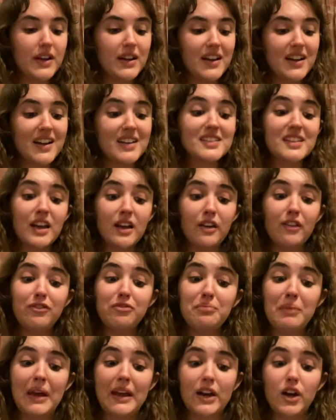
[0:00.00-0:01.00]
because I have
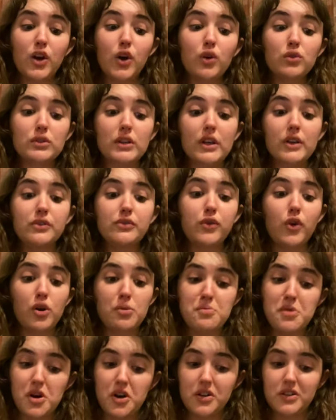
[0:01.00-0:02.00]
made it only 4
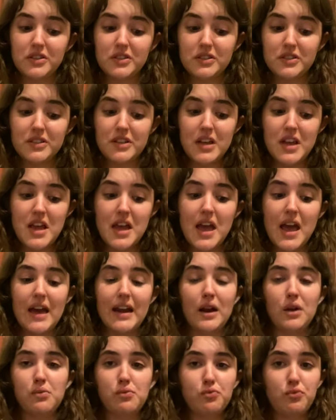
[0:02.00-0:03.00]
books, and
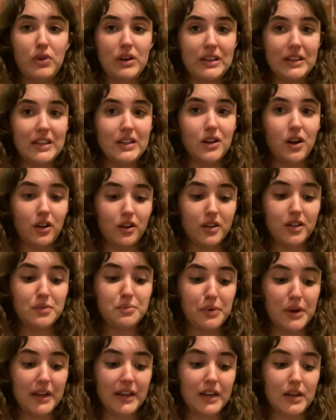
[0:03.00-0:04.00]
I'm really not going to
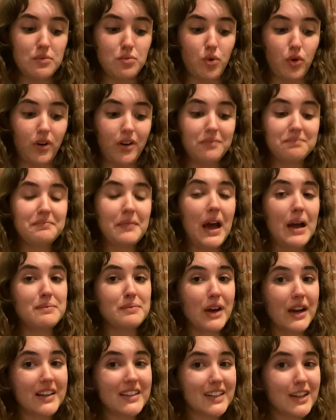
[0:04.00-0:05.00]
bring any more. I'm
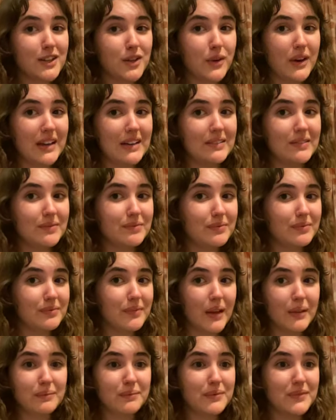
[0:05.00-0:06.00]
not going to do it.
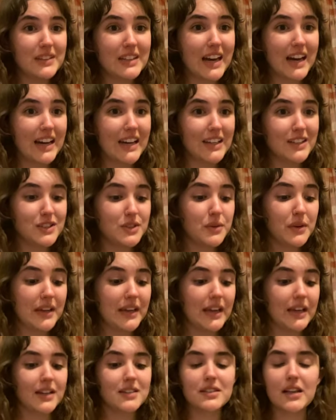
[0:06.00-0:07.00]
I'm not doing
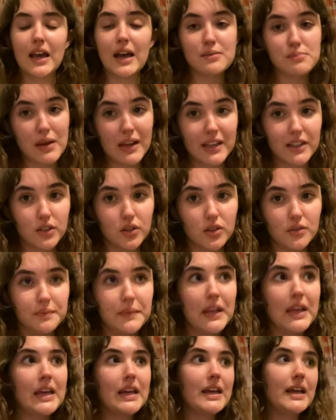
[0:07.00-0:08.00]
it because I have my Kindle
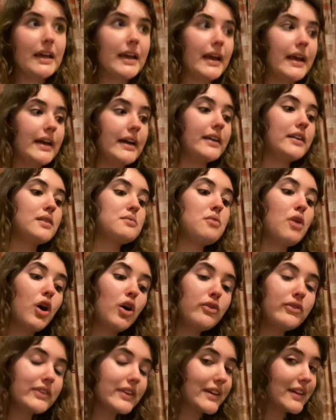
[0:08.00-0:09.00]
and I'm
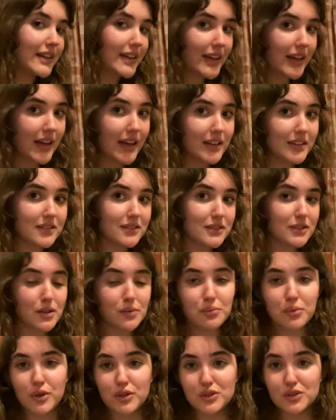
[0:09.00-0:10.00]
hopefully going to get
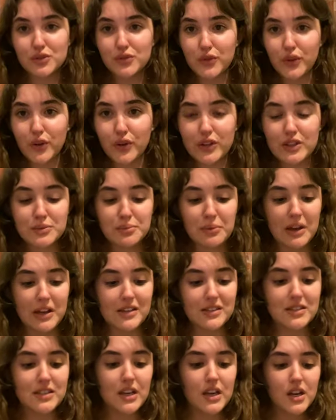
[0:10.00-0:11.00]
some books for
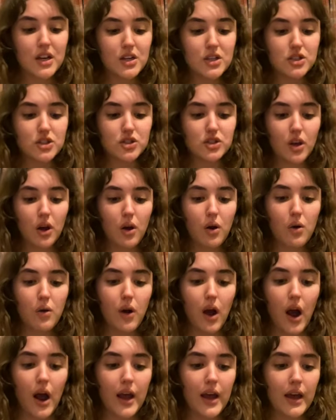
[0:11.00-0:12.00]
Christmas. So
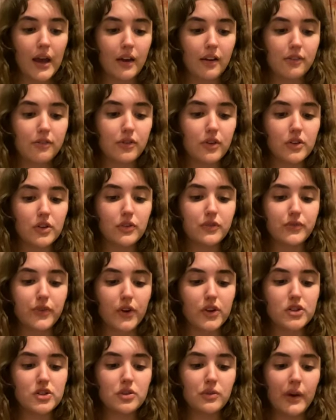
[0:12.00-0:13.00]
I have the
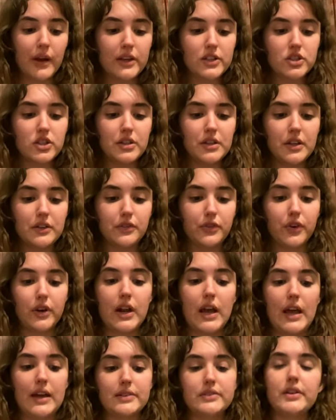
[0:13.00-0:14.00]
first 2 I actually need for an
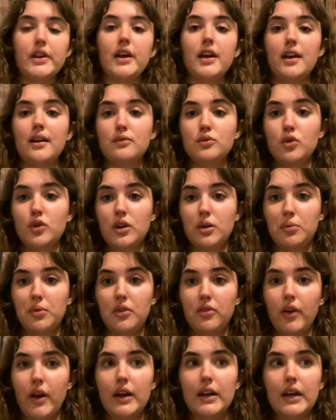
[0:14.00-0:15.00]
essay I'm going to be
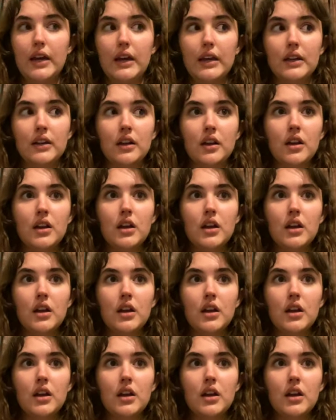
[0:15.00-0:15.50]
writing